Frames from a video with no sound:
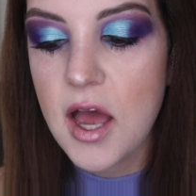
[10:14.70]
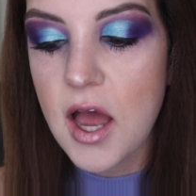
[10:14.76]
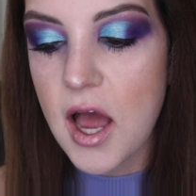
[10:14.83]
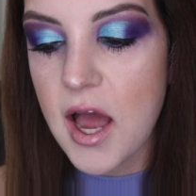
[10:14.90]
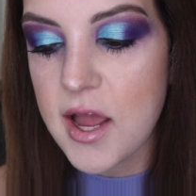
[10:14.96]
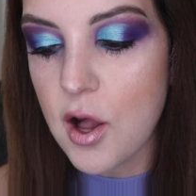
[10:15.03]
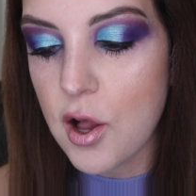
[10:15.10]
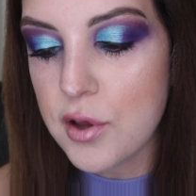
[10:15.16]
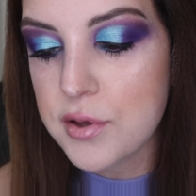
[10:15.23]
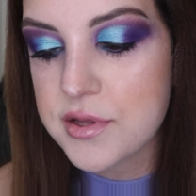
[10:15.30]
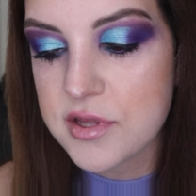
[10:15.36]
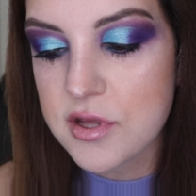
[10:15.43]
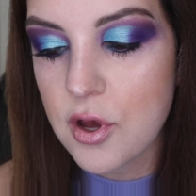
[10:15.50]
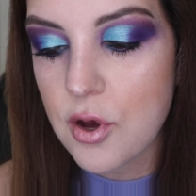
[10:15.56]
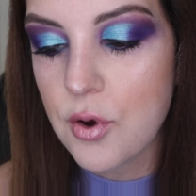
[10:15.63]
I
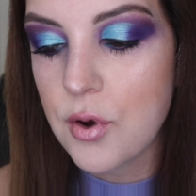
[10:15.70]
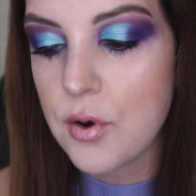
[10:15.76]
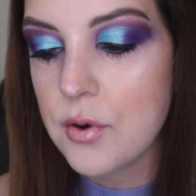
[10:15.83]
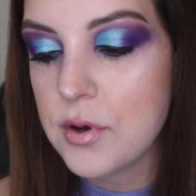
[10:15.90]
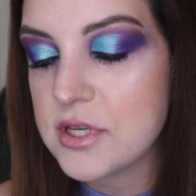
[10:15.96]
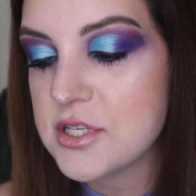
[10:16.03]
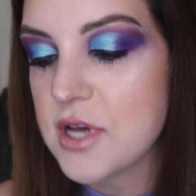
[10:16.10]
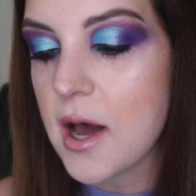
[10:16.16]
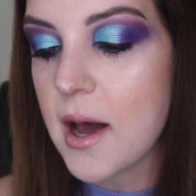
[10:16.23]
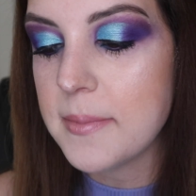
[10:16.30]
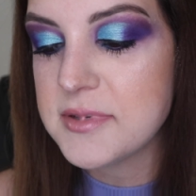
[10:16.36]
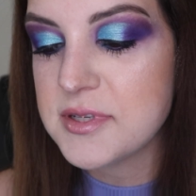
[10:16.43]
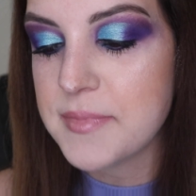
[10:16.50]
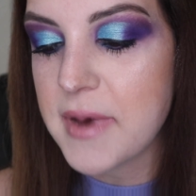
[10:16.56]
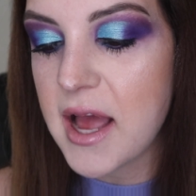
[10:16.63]
also
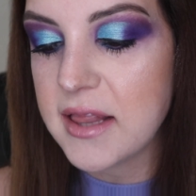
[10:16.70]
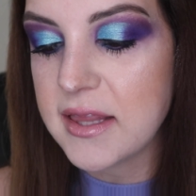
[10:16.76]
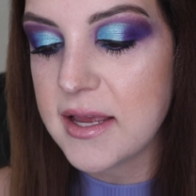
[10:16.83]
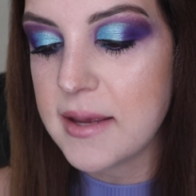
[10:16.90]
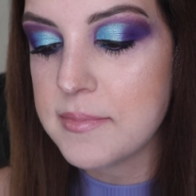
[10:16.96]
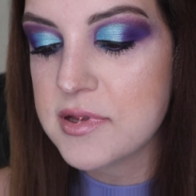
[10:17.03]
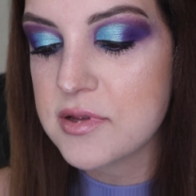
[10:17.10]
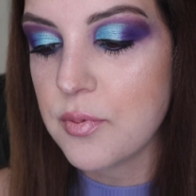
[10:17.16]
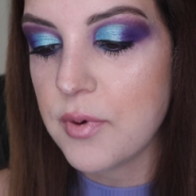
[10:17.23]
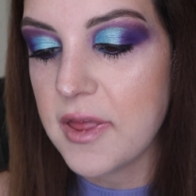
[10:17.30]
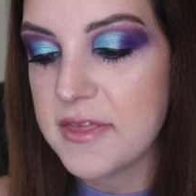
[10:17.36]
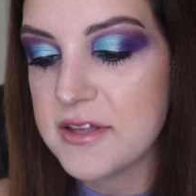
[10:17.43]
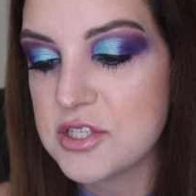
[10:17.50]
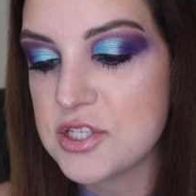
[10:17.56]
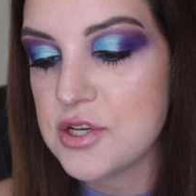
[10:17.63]
topped my lips
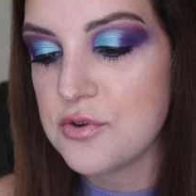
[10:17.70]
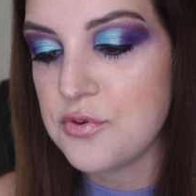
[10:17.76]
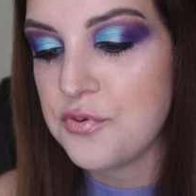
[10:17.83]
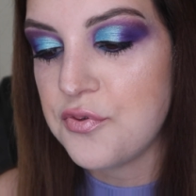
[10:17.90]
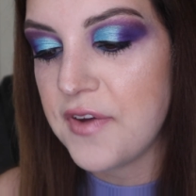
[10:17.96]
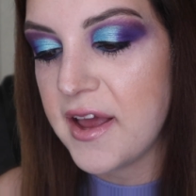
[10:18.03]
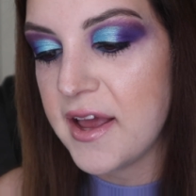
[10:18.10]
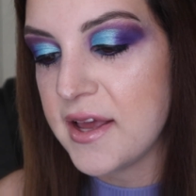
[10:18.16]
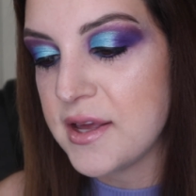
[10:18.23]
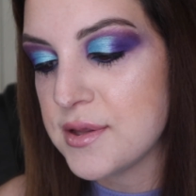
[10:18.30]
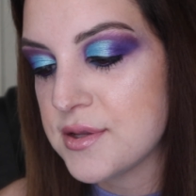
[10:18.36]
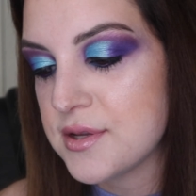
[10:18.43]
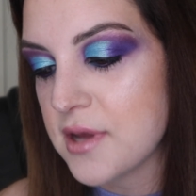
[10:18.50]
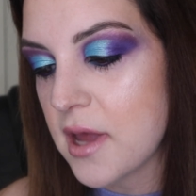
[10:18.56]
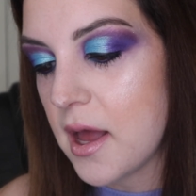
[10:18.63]
with the Too
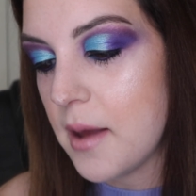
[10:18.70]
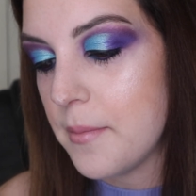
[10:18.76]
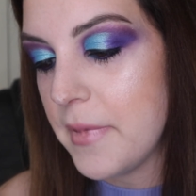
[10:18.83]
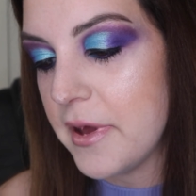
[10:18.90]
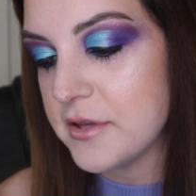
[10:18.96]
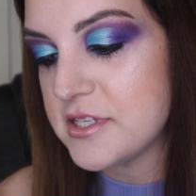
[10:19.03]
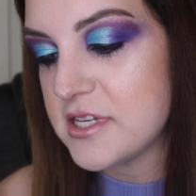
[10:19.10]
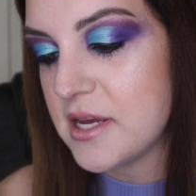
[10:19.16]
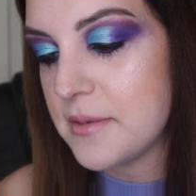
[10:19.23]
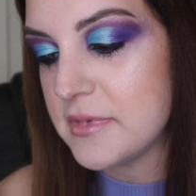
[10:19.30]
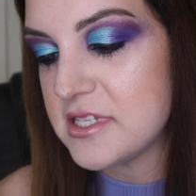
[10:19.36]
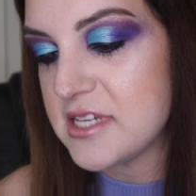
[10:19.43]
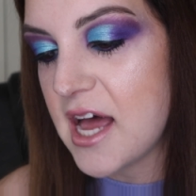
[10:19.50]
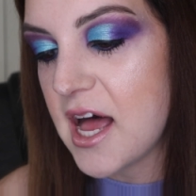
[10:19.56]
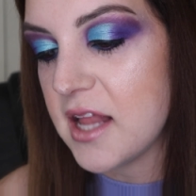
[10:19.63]
Faced Melted
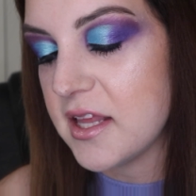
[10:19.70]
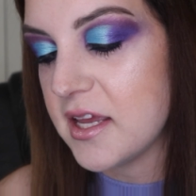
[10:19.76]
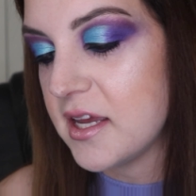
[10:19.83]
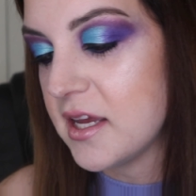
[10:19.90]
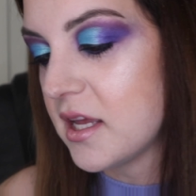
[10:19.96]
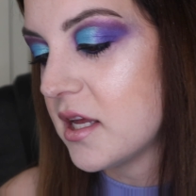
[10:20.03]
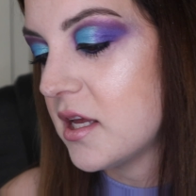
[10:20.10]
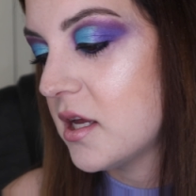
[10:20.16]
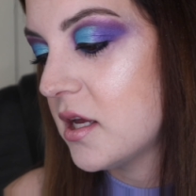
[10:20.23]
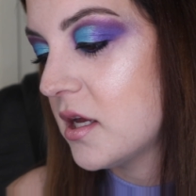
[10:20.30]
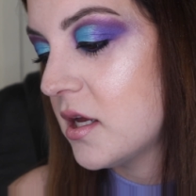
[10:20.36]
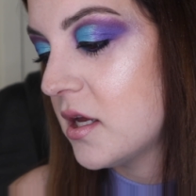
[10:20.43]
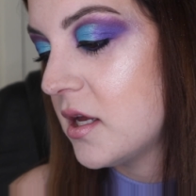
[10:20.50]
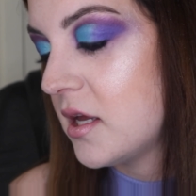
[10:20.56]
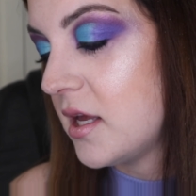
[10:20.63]
Metallic
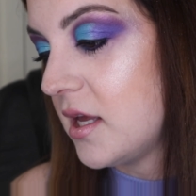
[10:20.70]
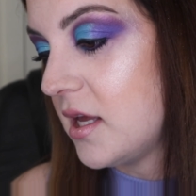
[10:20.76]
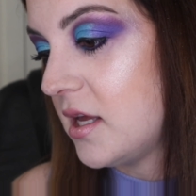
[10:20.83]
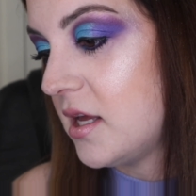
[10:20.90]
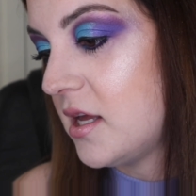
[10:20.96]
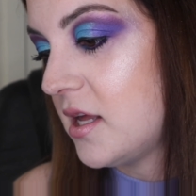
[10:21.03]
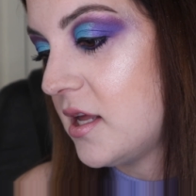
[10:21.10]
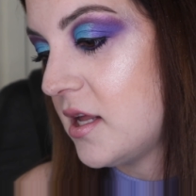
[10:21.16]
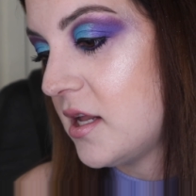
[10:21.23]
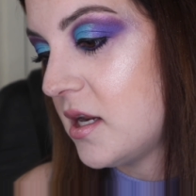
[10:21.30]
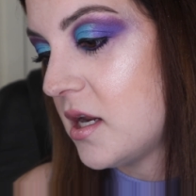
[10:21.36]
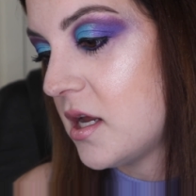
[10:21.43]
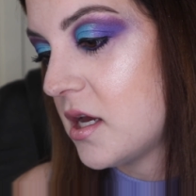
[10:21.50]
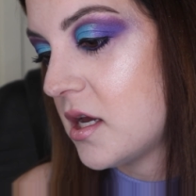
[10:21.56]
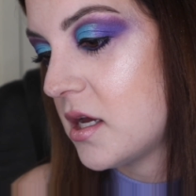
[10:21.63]

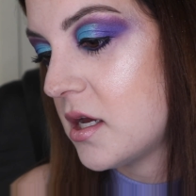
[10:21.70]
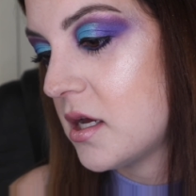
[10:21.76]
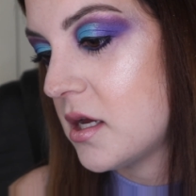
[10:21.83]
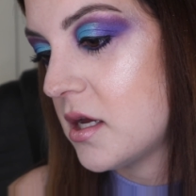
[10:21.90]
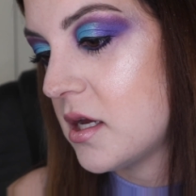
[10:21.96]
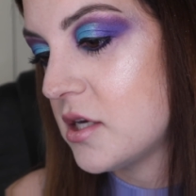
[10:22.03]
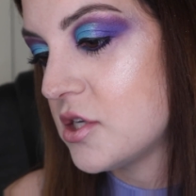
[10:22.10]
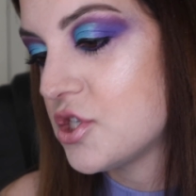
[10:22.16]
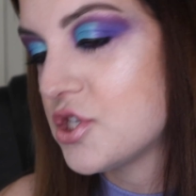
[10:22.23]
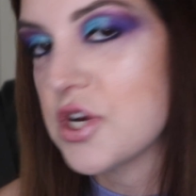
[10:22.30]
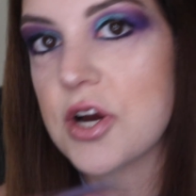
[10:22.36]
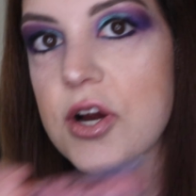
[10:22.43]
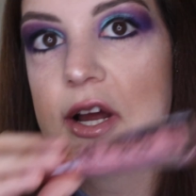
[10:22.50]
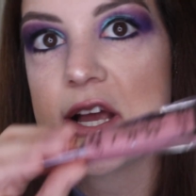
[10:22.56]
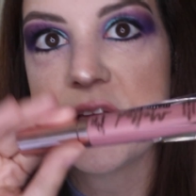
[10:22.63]
in
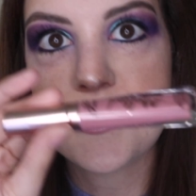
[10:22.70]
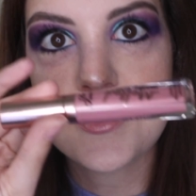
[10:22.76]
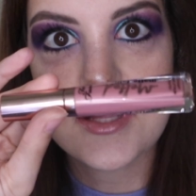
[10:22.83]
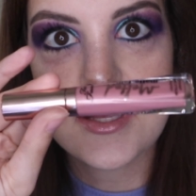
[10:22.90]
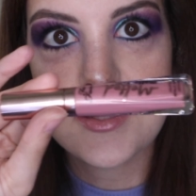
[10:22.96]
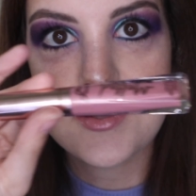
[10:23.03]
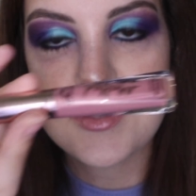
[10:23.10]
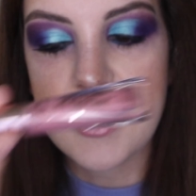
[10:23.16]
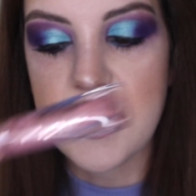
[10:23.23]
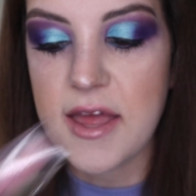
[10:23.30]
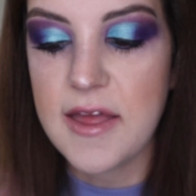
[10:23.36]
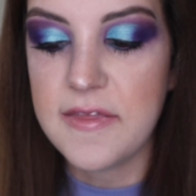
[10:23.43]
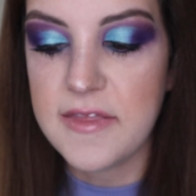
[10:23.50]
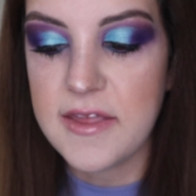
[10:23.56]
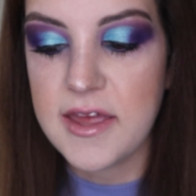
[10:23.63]
Sugar Kisses,
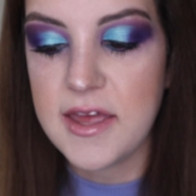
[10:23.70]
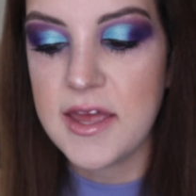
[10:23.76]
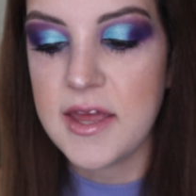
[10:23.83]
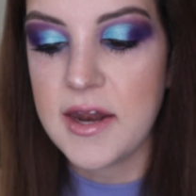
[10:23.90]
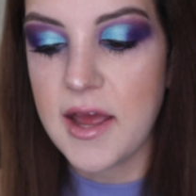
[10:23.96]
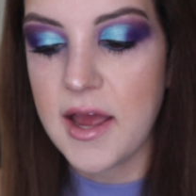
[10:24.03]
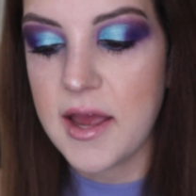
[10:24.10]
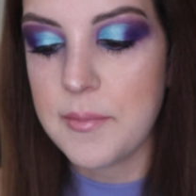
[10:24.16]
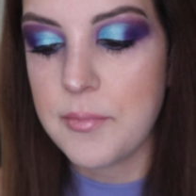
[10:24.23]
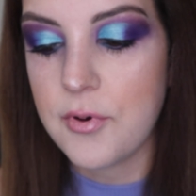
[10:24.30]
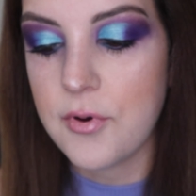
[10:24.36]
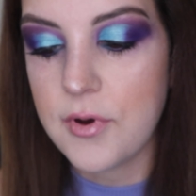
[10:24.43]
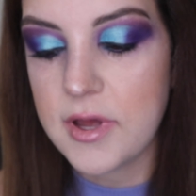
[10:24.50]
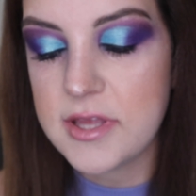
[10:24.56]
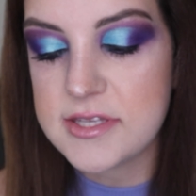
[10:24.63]
and then I
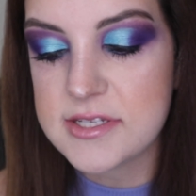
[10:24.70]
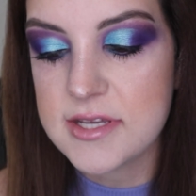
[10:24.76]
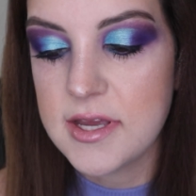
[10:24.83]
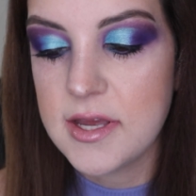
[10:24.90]
put